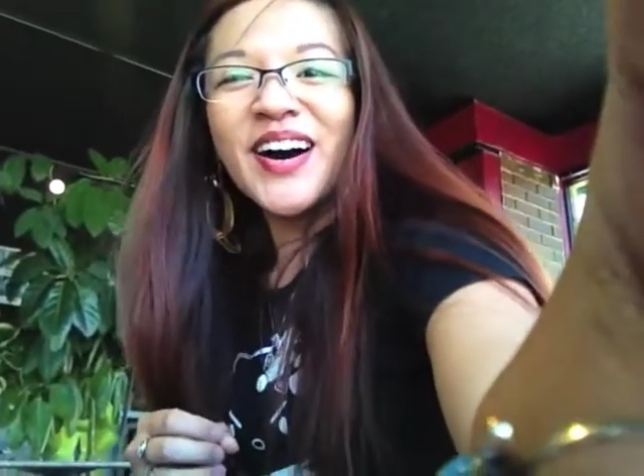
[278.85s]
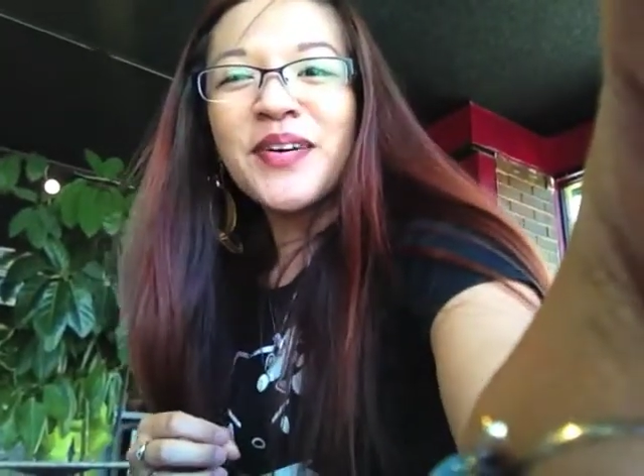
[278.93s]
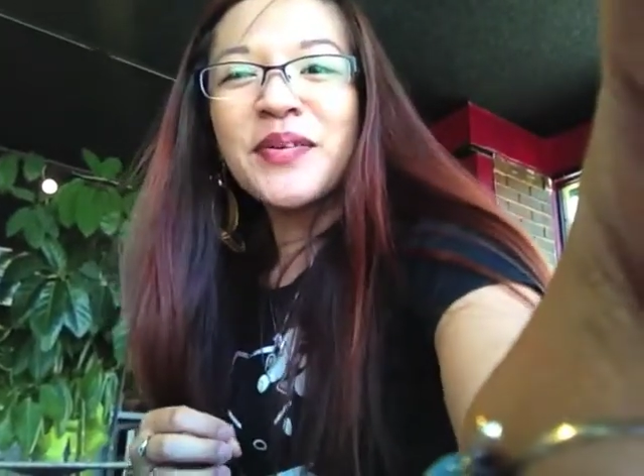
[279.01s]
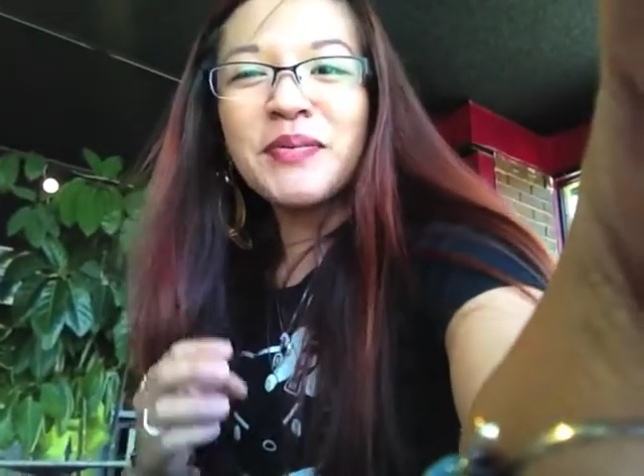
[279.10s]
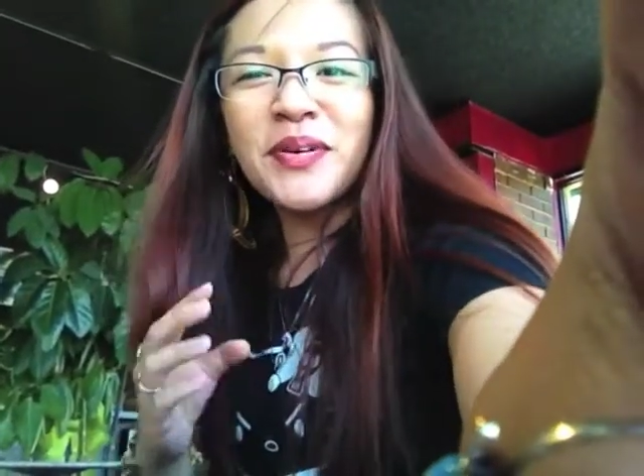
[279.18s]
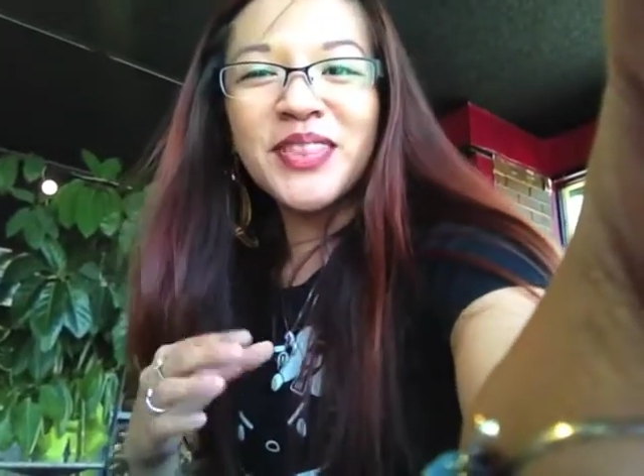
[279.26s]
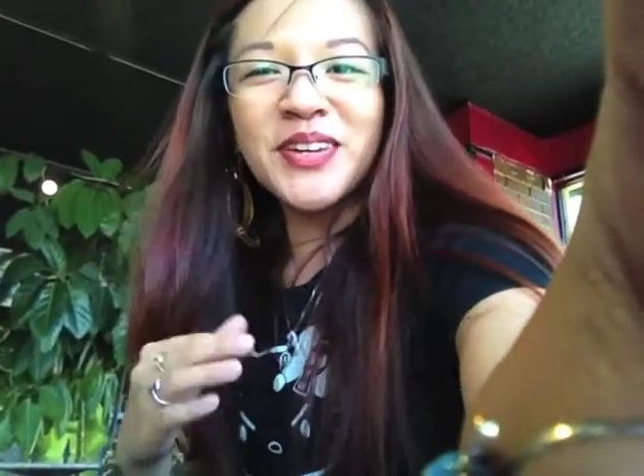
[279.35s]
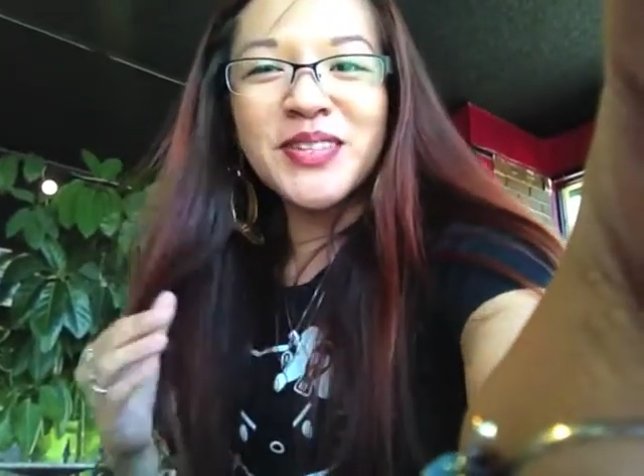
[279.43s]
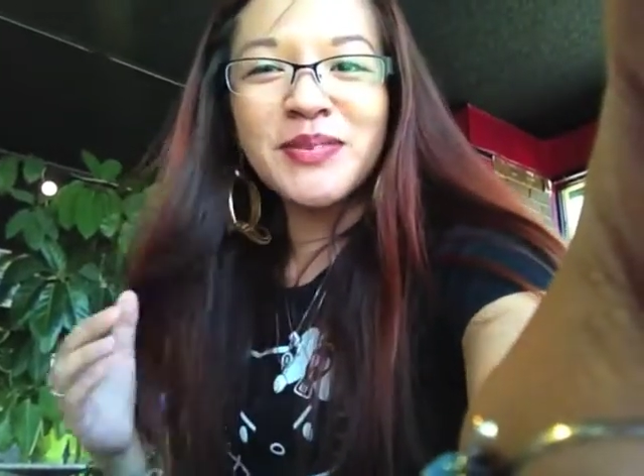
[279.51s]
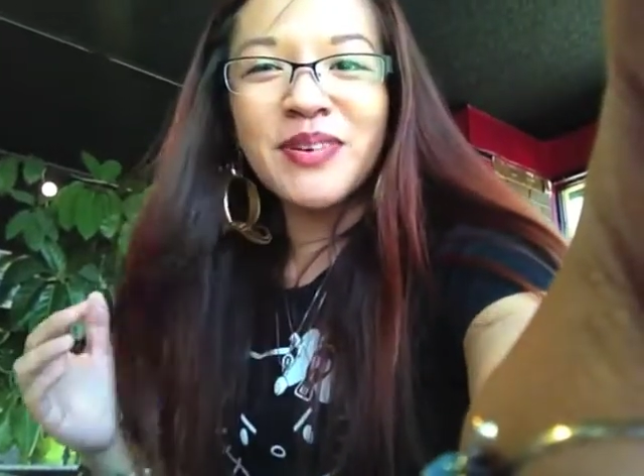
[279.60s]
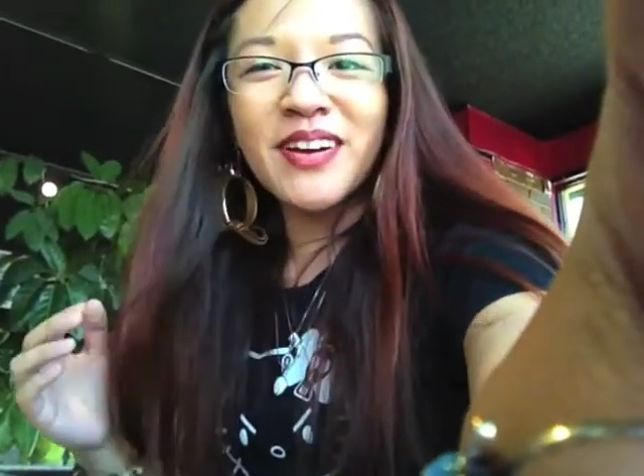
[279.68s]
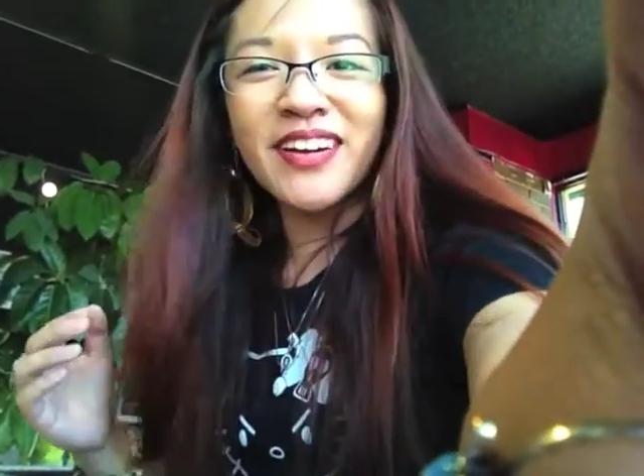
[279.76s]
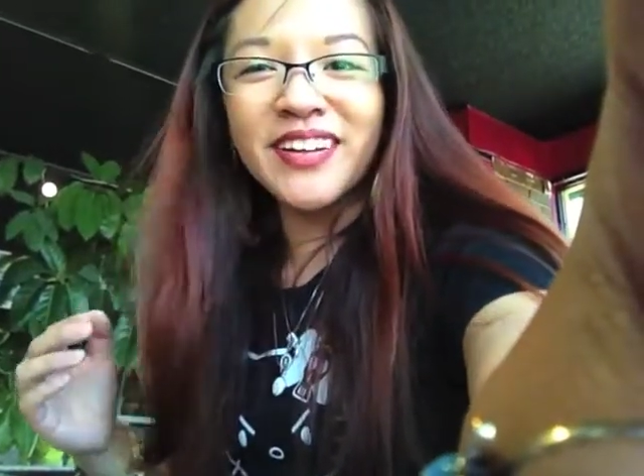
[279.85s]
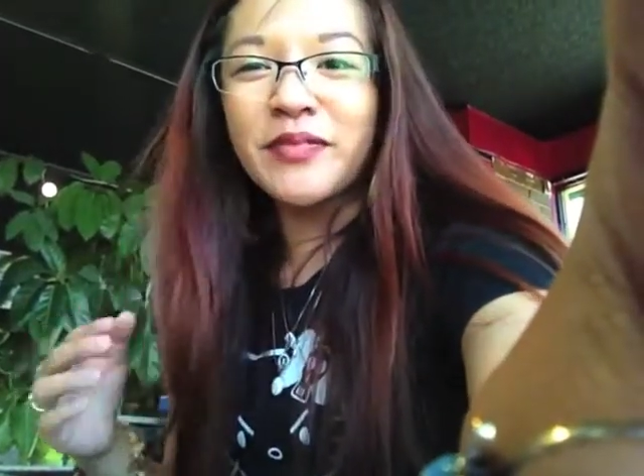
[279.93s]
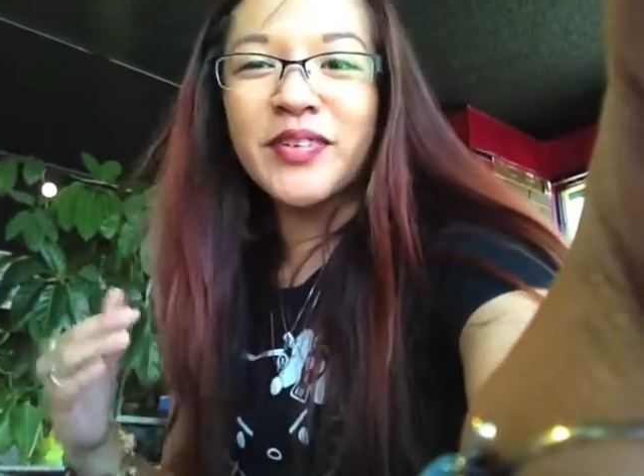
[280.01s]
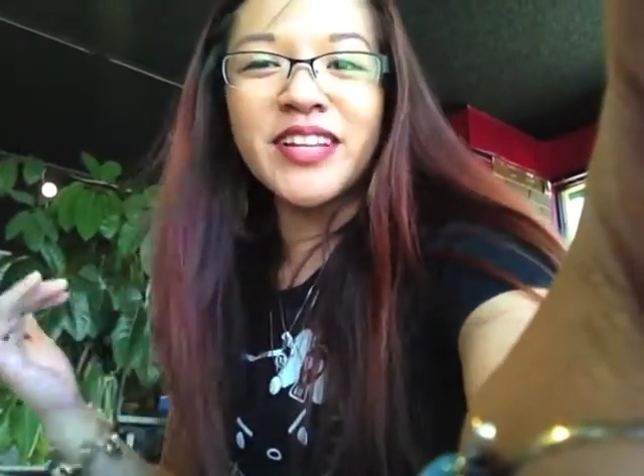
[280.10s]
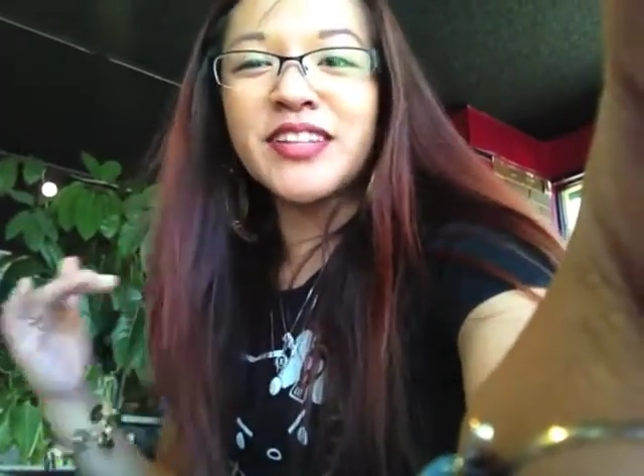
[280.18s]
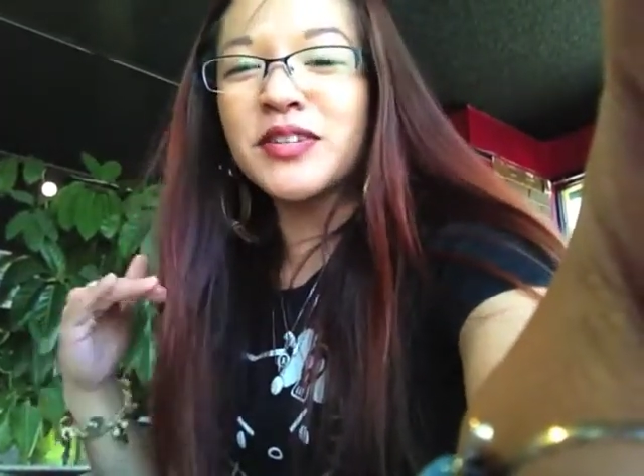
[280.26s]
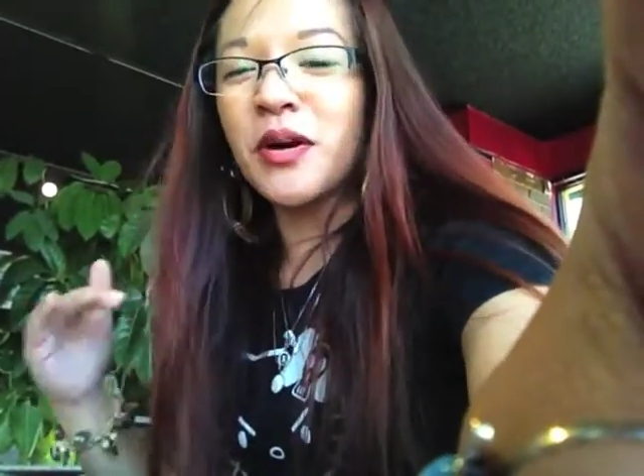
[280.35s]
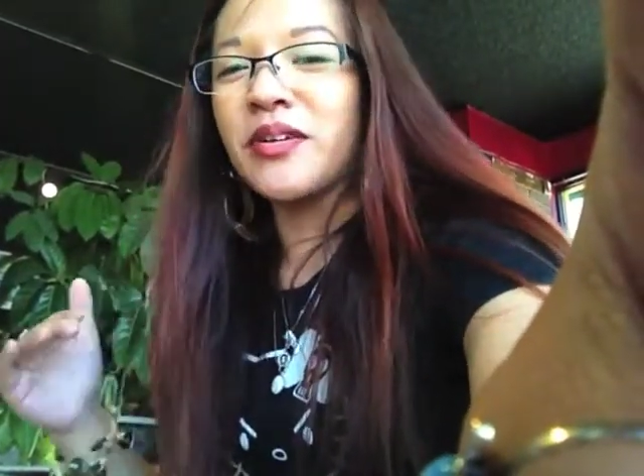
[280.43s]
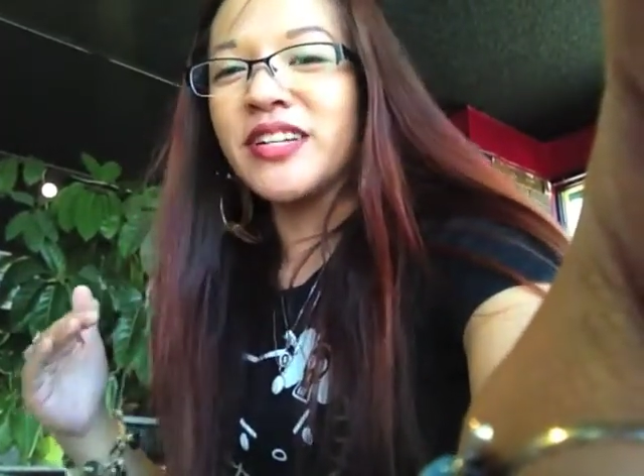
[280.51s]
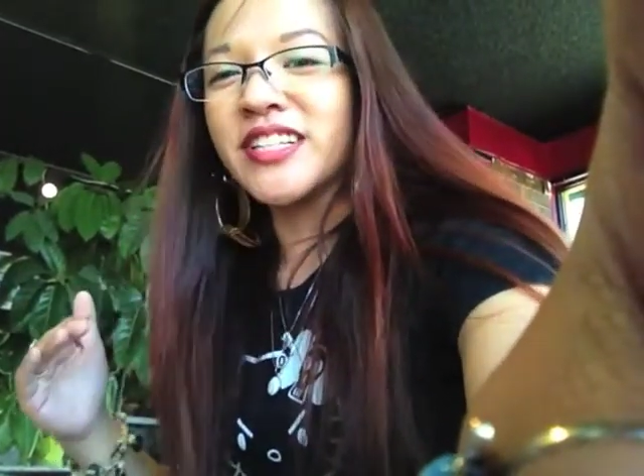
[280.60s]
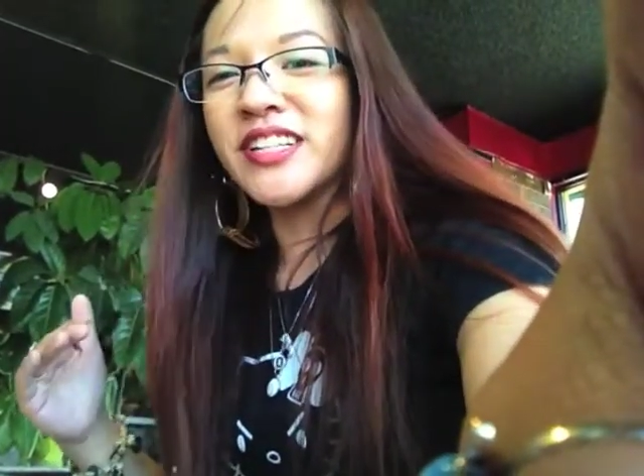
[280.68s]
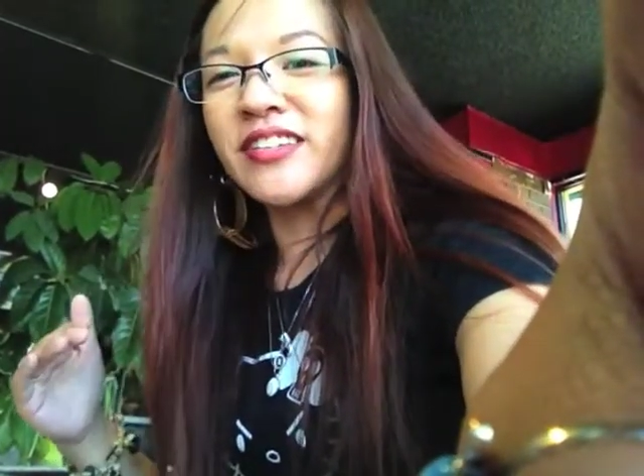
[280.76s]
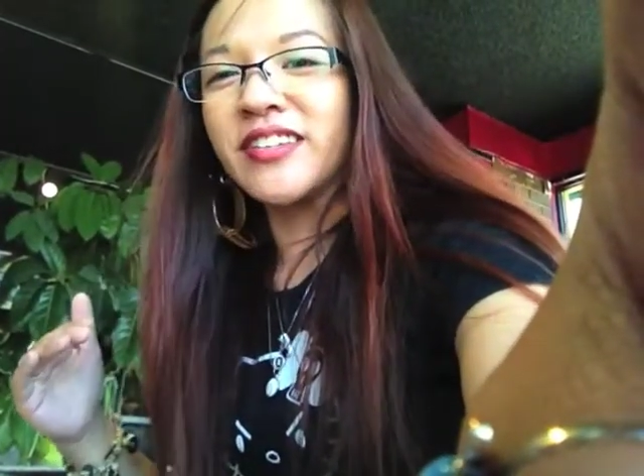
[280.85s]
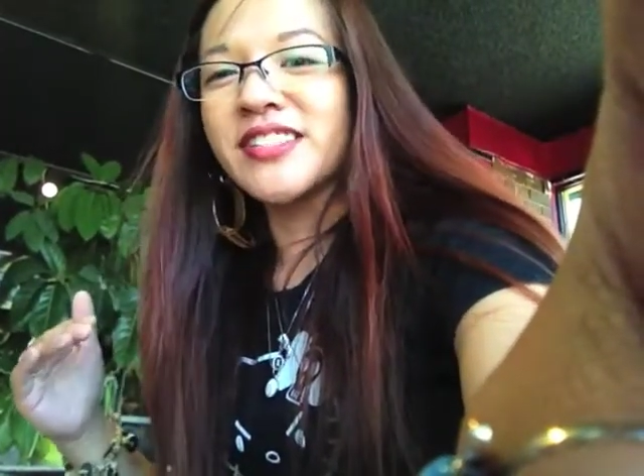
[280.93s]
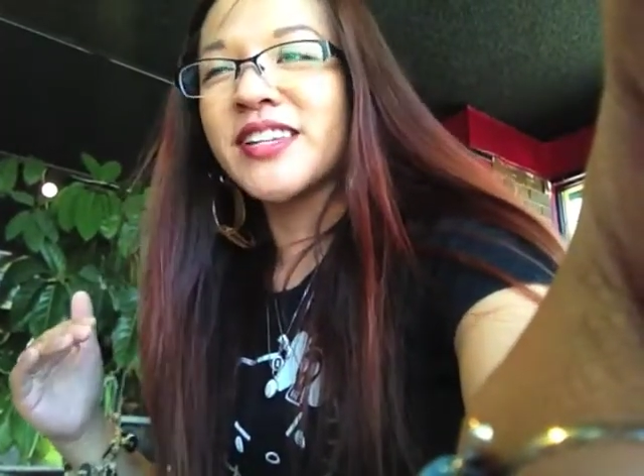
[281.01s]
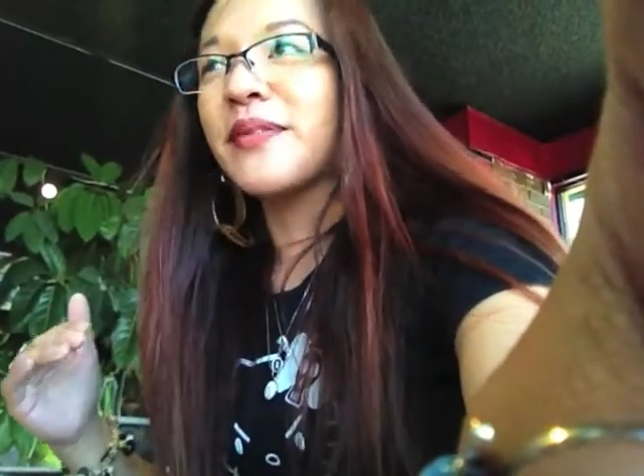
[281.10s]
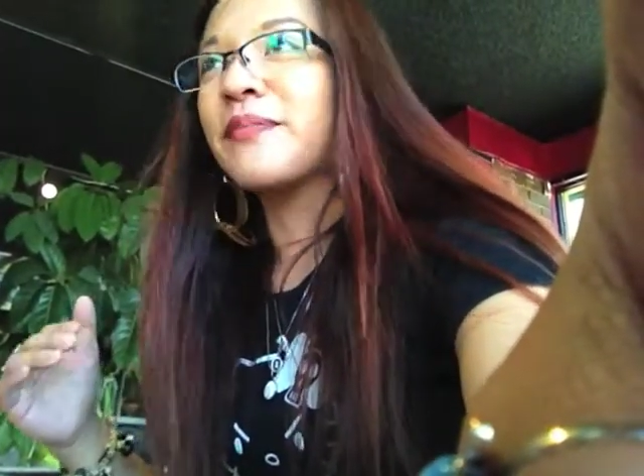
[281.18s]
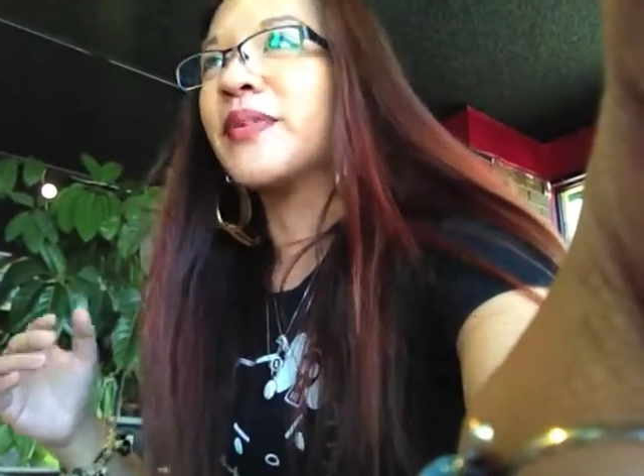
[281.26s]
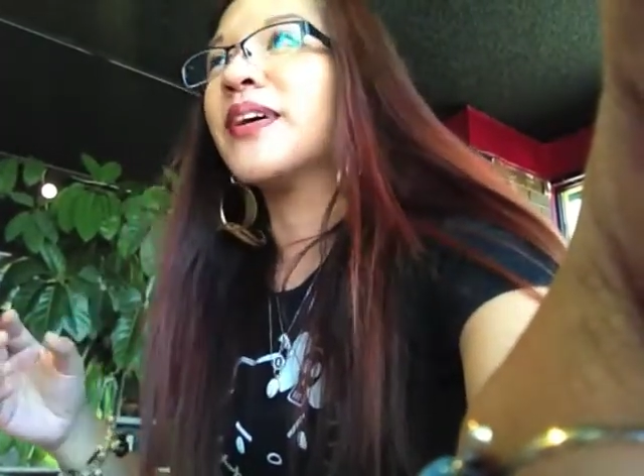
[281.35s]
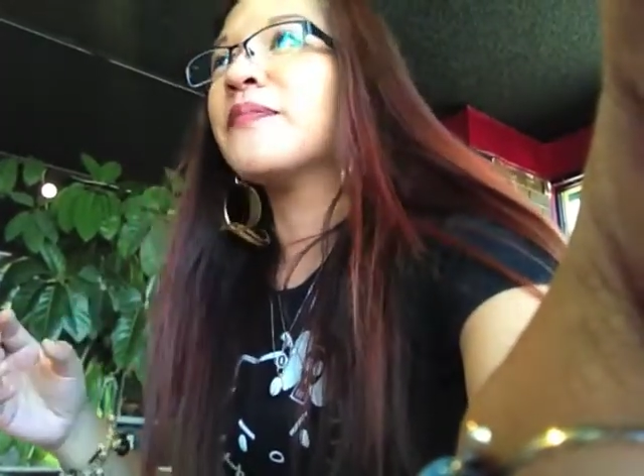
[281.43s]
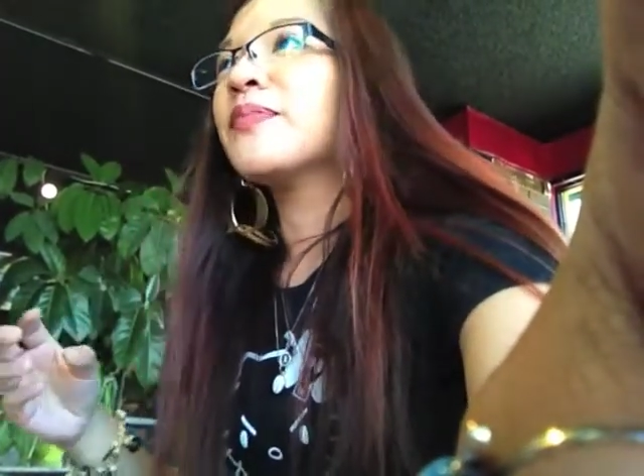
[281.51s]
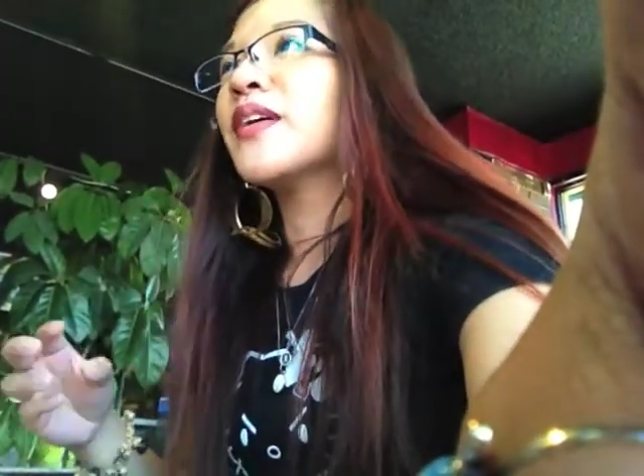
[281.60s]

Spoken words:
We both used to be on it. We didn't know each other at the time, but